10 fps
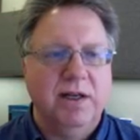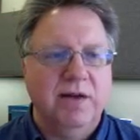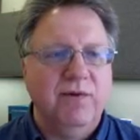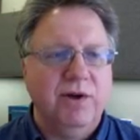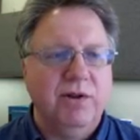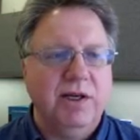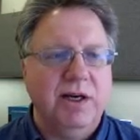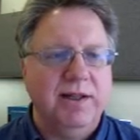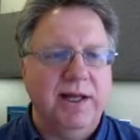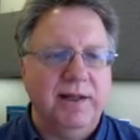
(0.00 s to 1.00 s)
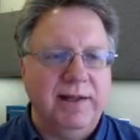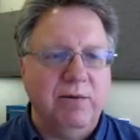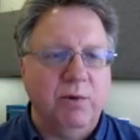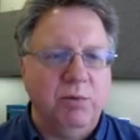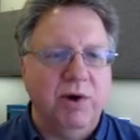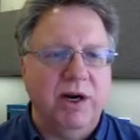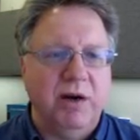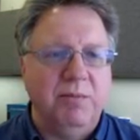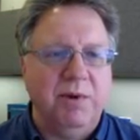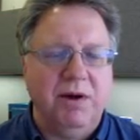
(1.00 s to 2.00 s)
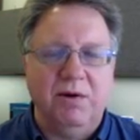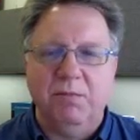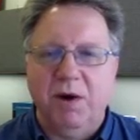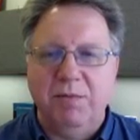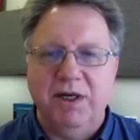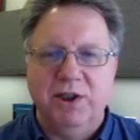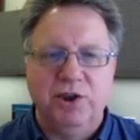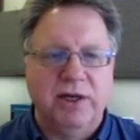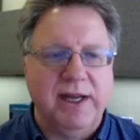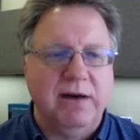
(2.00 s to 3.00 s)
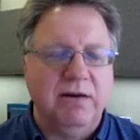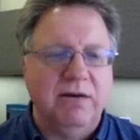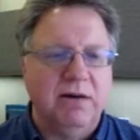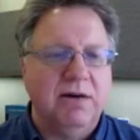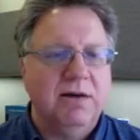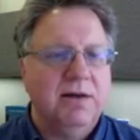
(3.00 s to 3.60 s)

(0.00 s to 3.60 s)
If you click on that, that will bring up a miniature calendar.